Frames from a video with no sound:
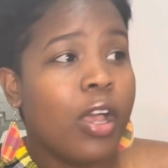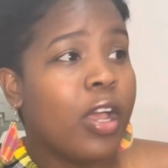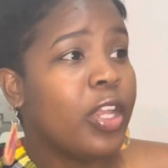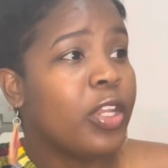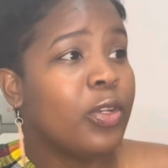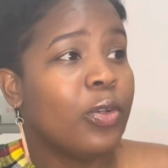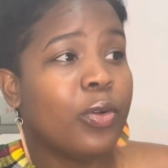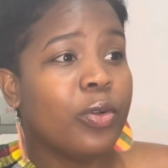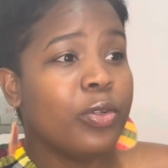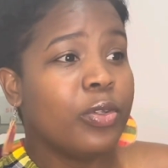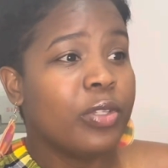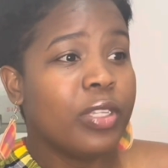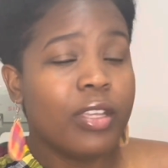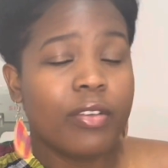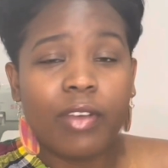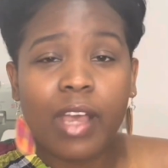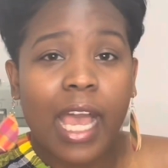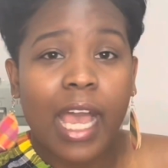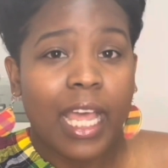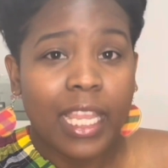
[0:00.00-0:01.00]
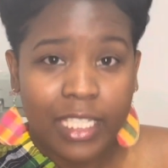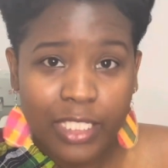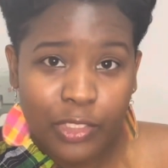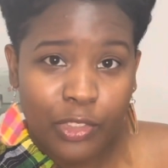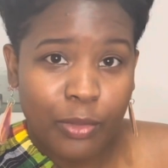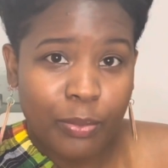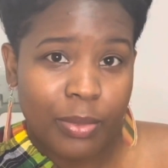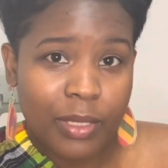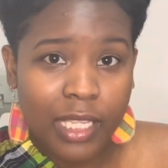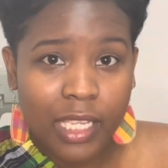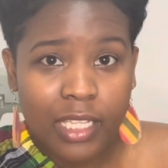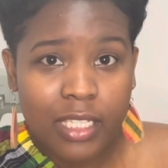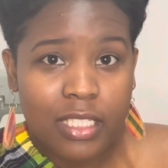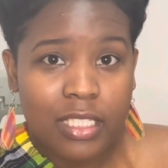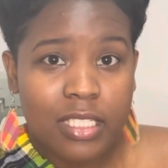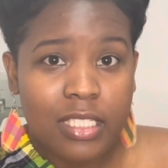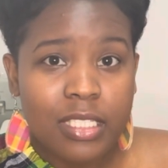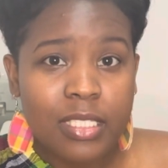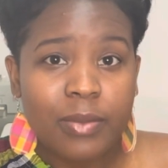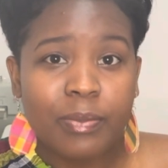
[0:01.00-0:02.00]
you never had in your
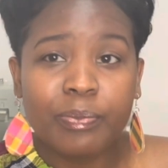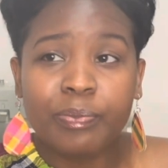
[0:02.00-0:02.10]
plans,